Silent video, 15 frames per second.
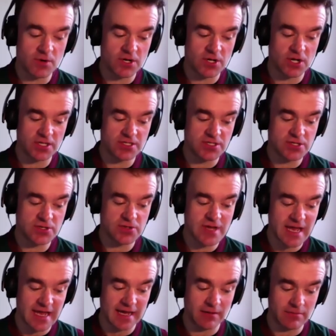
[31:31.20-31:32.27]
what I'd like to do
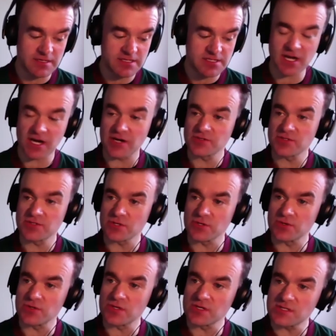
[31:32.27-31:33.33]
now is go
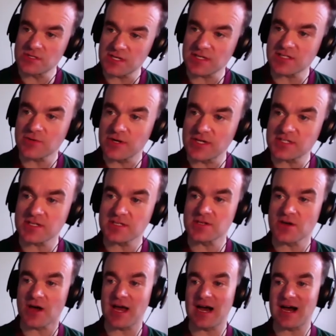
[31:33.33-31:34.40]
to the 6 questions
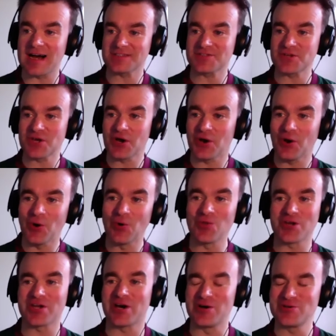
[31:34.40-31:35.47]
I ask all
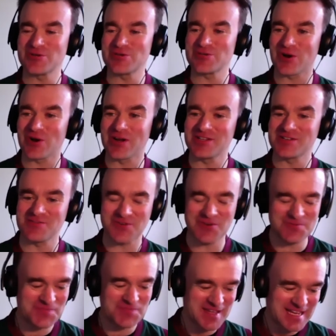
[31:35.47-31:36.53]
the coaches that I
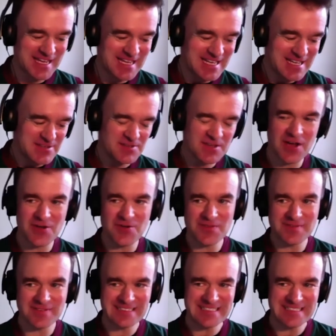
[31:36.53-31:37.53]
interview. So